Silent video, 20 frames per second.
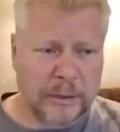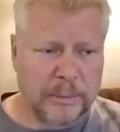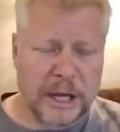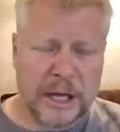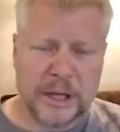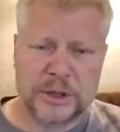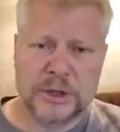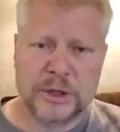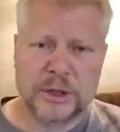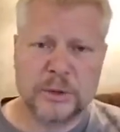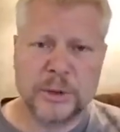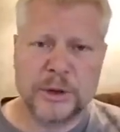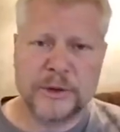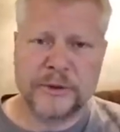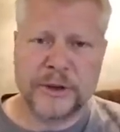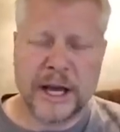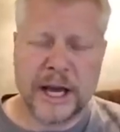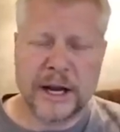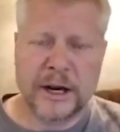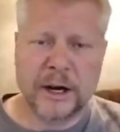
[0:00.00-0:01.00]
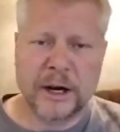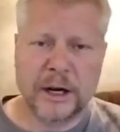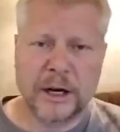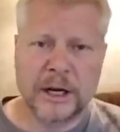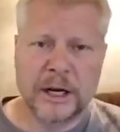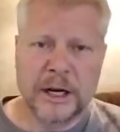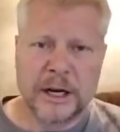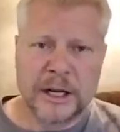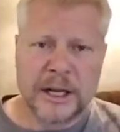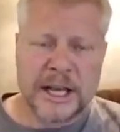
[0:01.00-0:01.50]
Make sure we've got
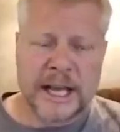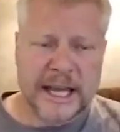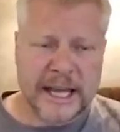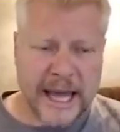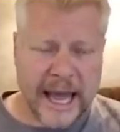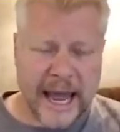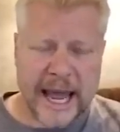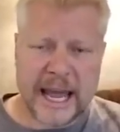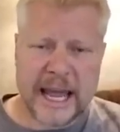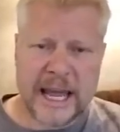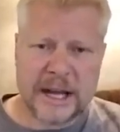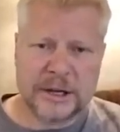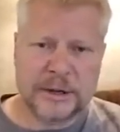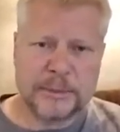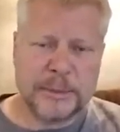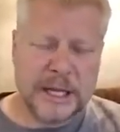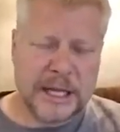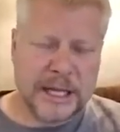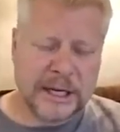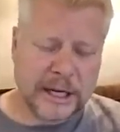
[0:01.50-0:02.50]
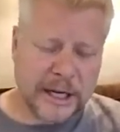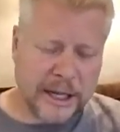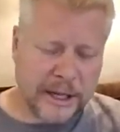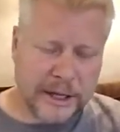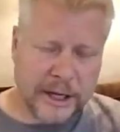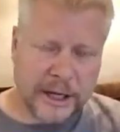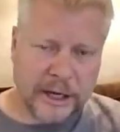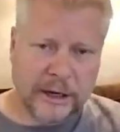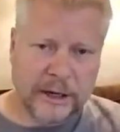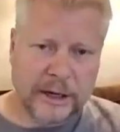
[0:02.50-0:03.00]
our canned meat on
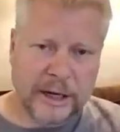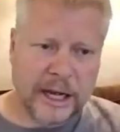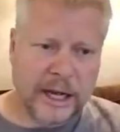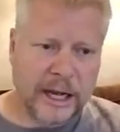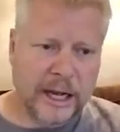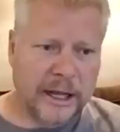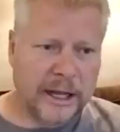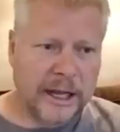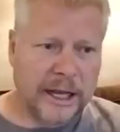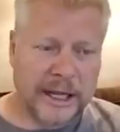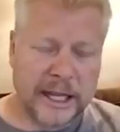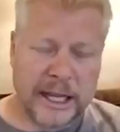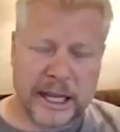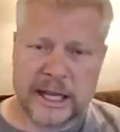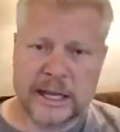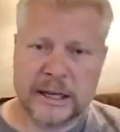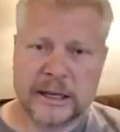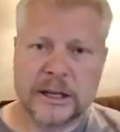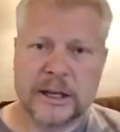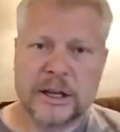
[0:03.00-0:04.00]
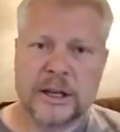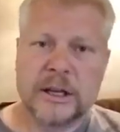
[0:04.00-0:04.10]
there. Again,